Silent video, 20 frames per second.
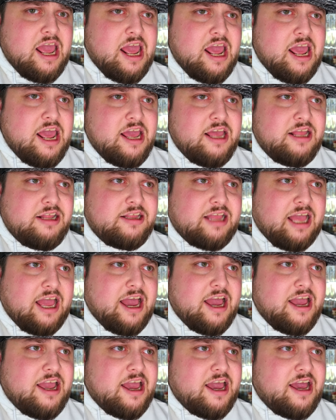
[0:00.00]
and
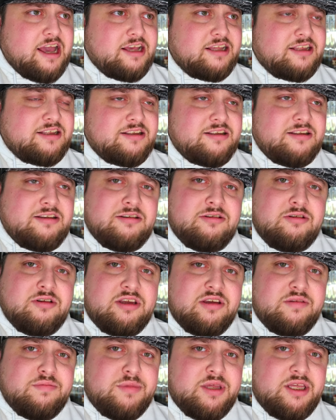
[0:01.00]
I asked to
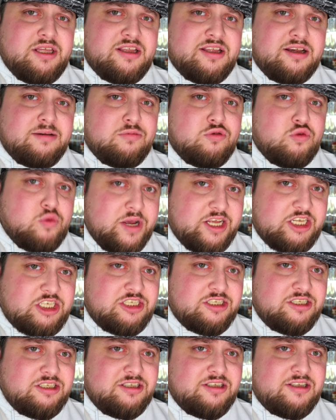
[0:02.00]
give me some
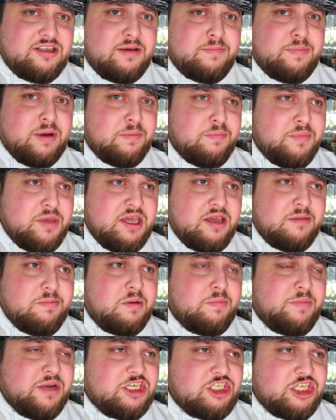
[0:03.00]
questions about me,
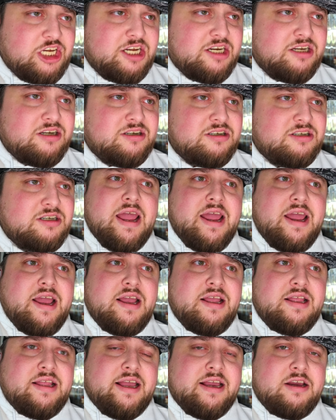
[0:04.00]
about my channel,
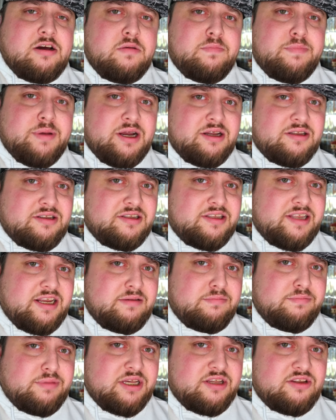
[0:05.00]
and I compiled the
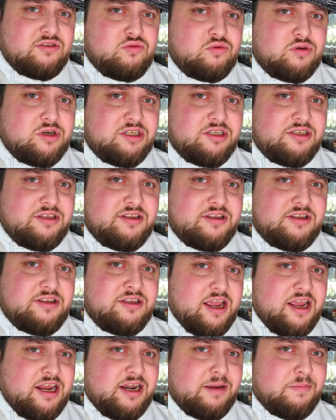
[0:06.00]
10 best
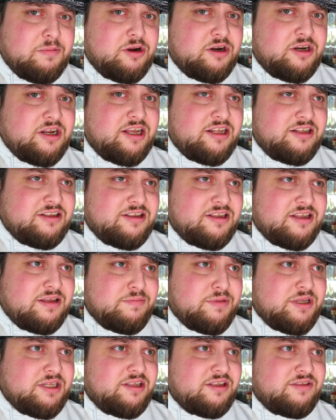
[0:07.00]
ones and I'm gonna answer
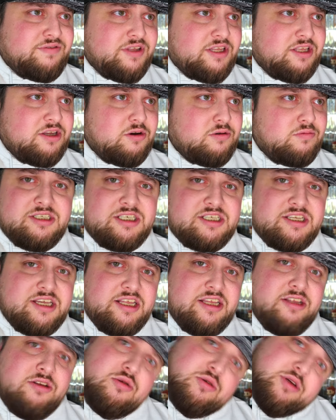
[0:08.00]
them in this video. Let's
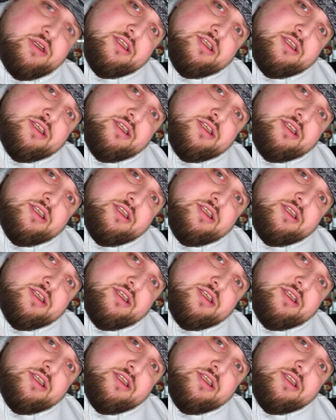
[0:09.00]
get into